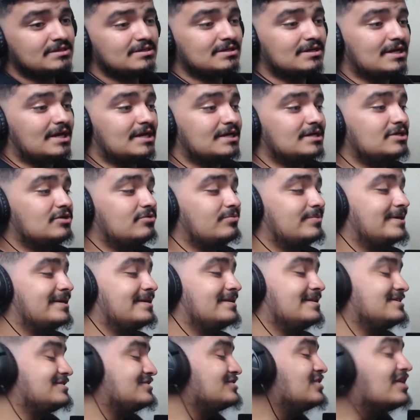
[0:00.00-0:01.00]
I know, man.
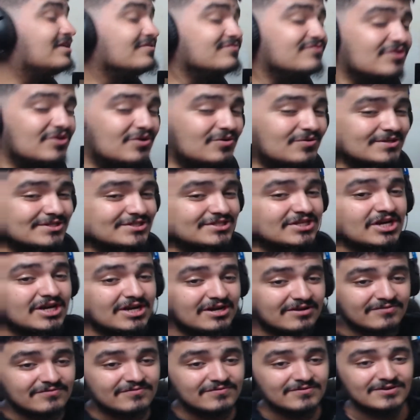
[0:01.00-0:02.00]
It's tough though. It's
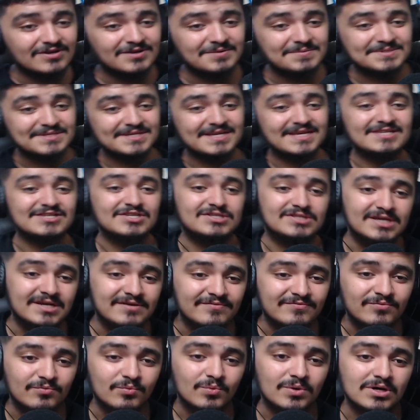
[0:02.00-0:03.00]
tough. You know what I'm saying? It's a tough
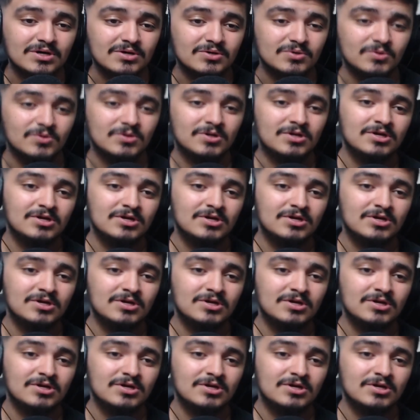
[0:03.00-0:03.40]
world.